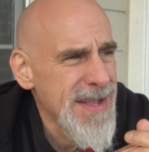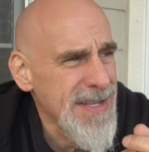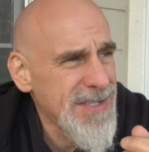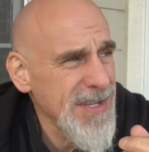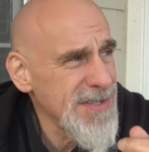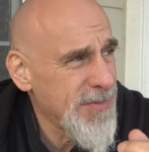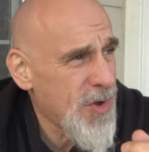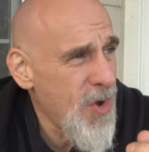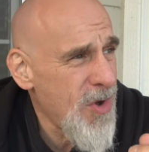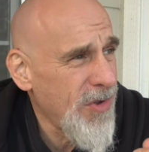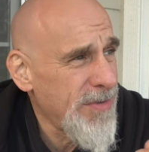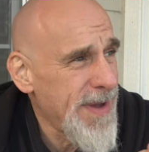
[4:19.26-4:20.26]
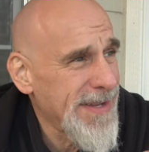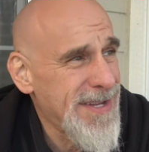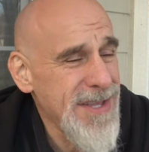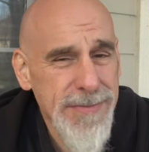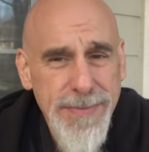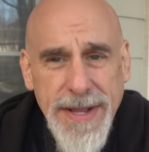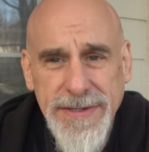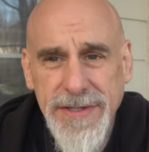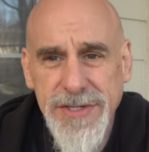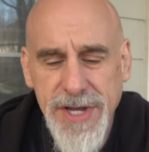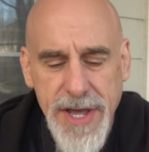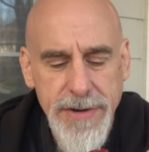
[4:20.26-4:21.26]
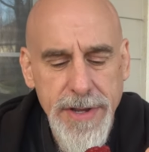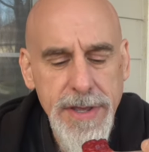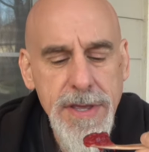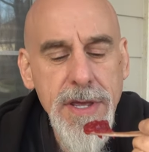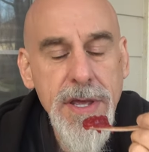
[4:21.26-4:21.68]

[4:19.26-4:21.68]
It's because I'm cold. My teeth are practically chattering.